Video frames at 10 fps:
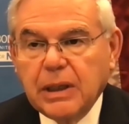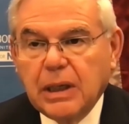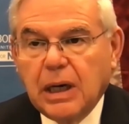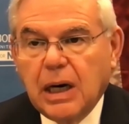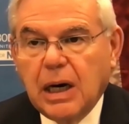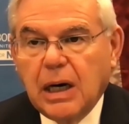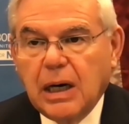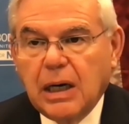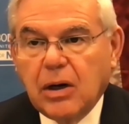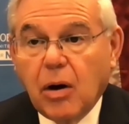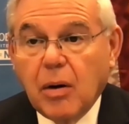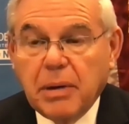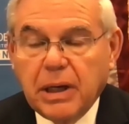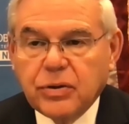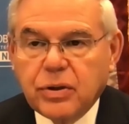and our
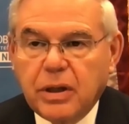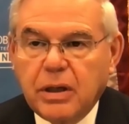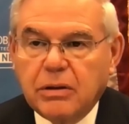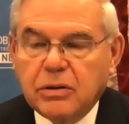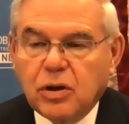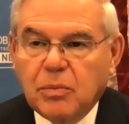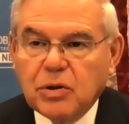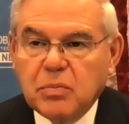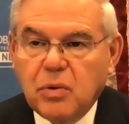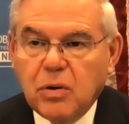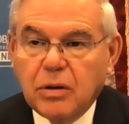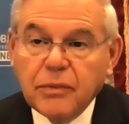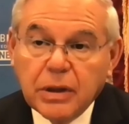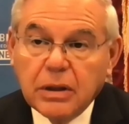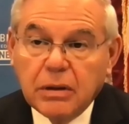base there and so much more,
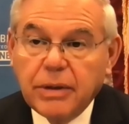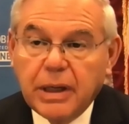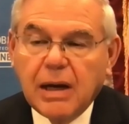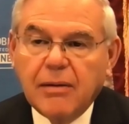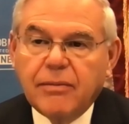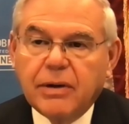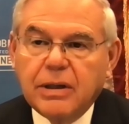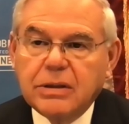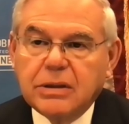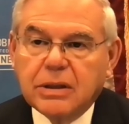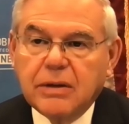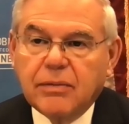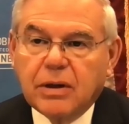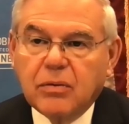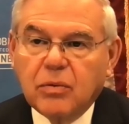they have a
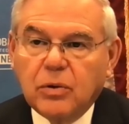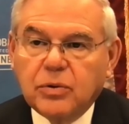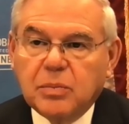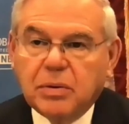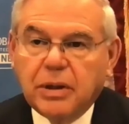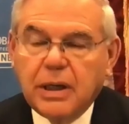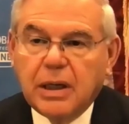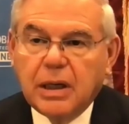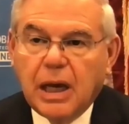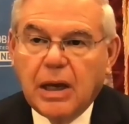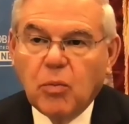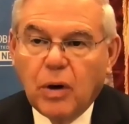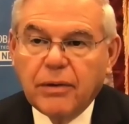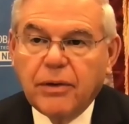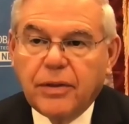significant role to play. And
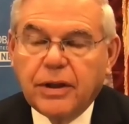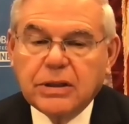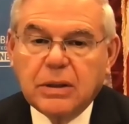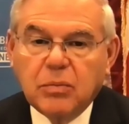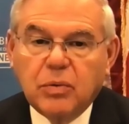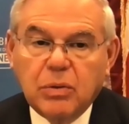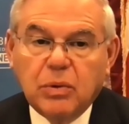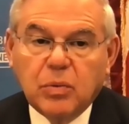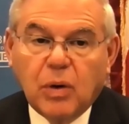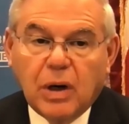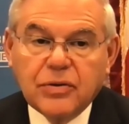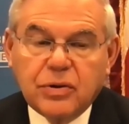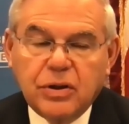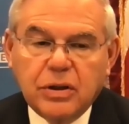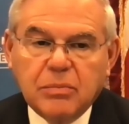one of the things that we would want to
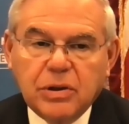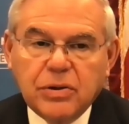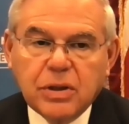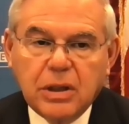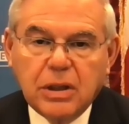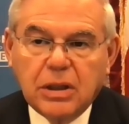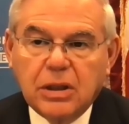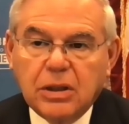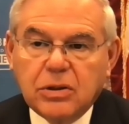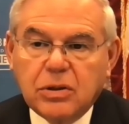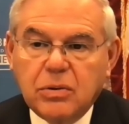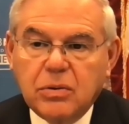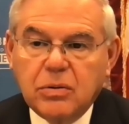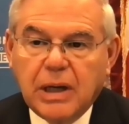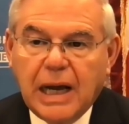see them is
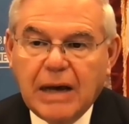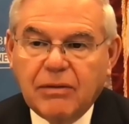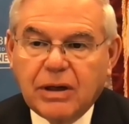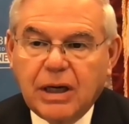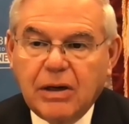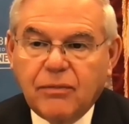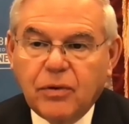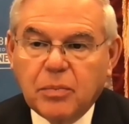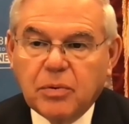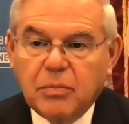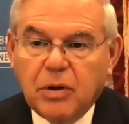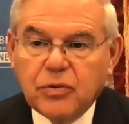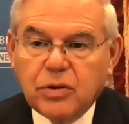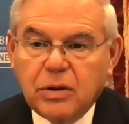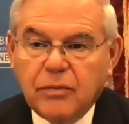to advocate for the
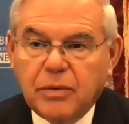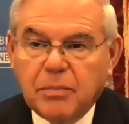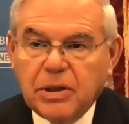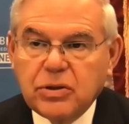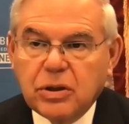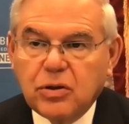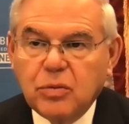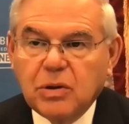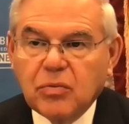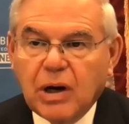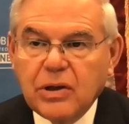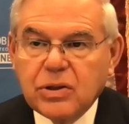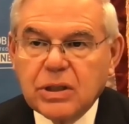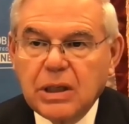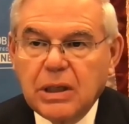promotion of the basic human
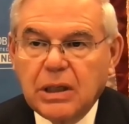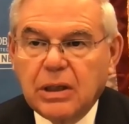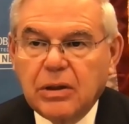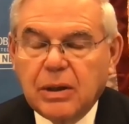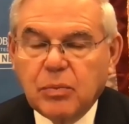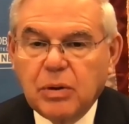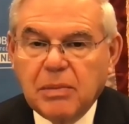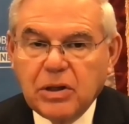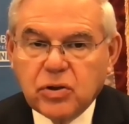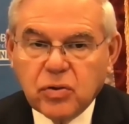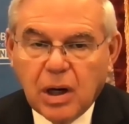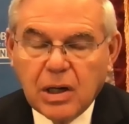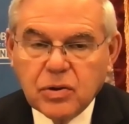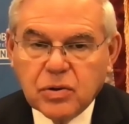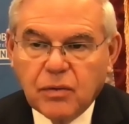rights that we made
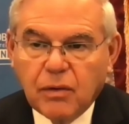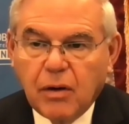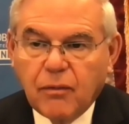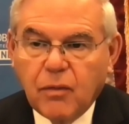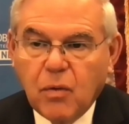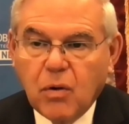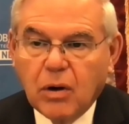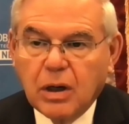strides for